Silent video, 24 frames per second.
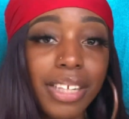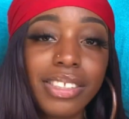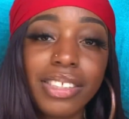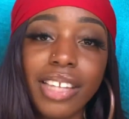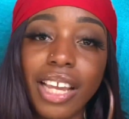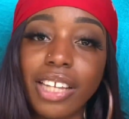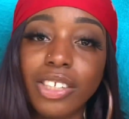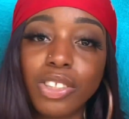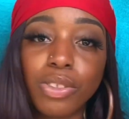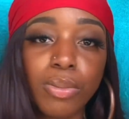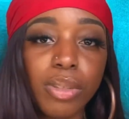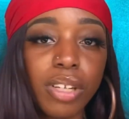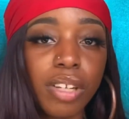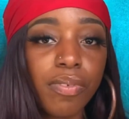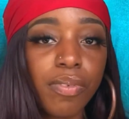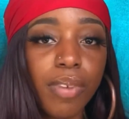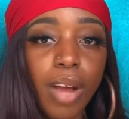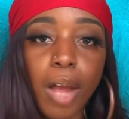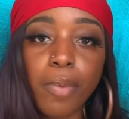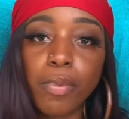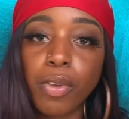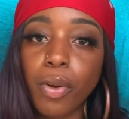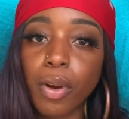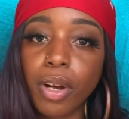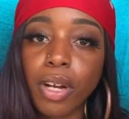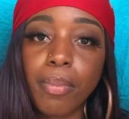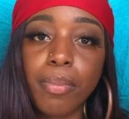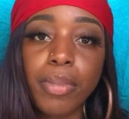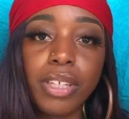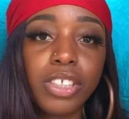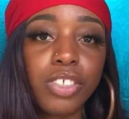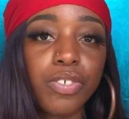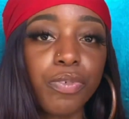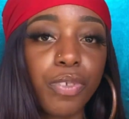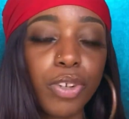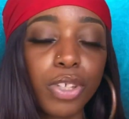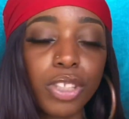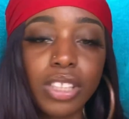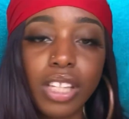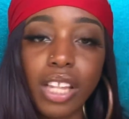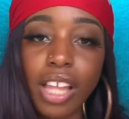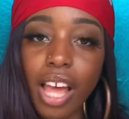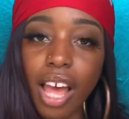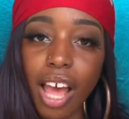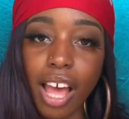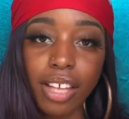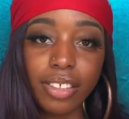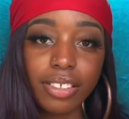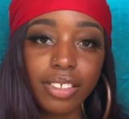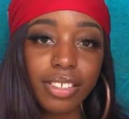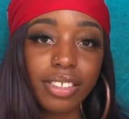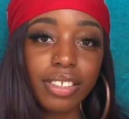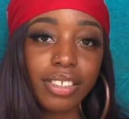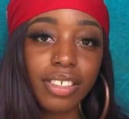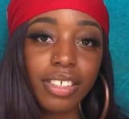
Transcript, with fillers: it's 8:25. you already missed your first class